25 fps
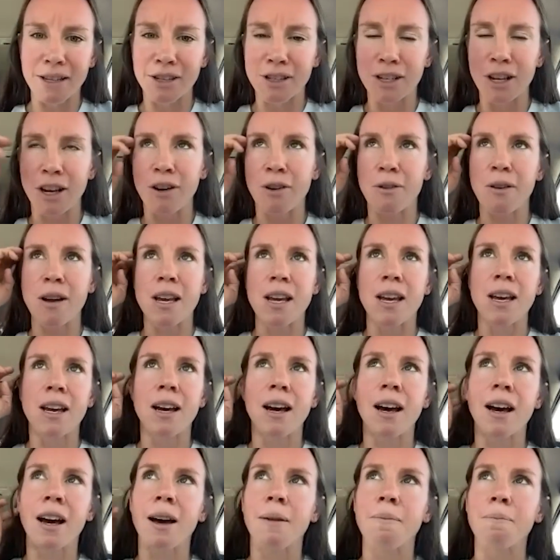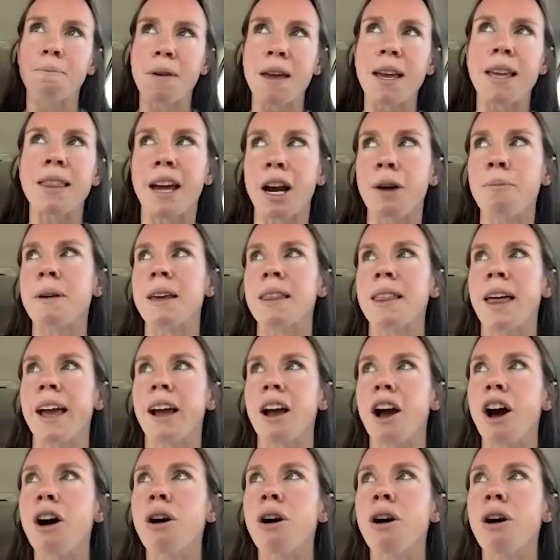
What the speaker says: so being there, being like,